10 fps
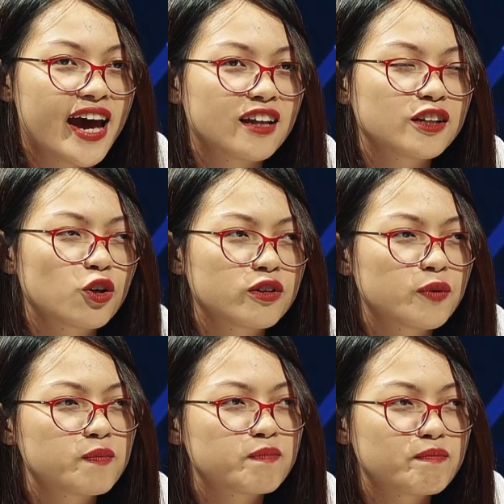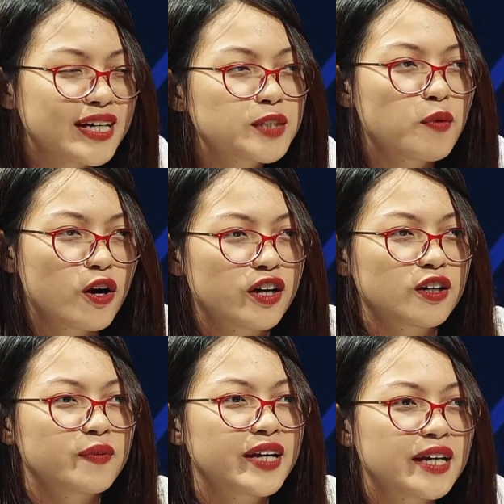And you know, the best part
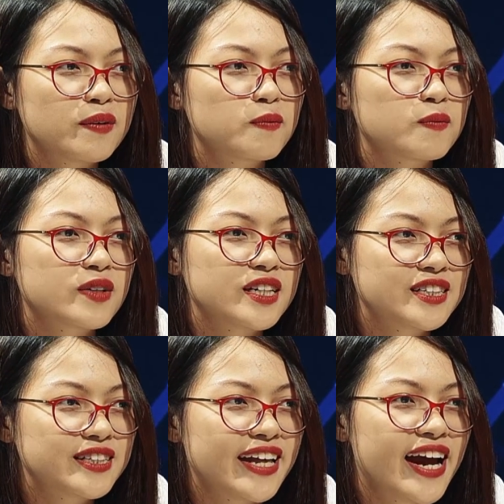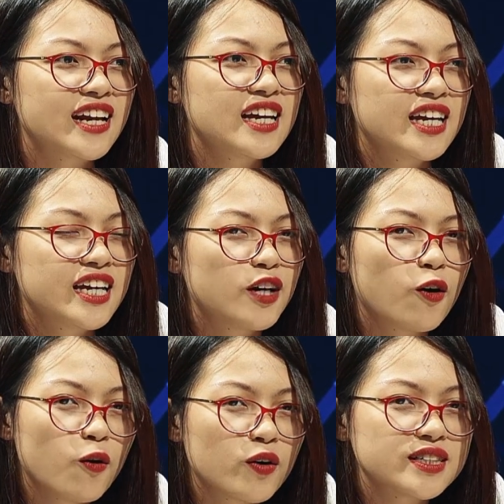of him is that he
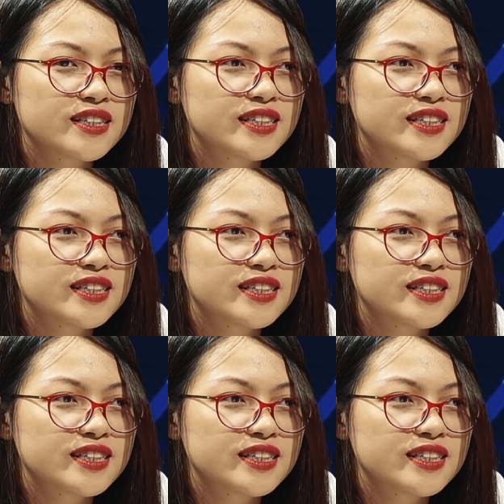always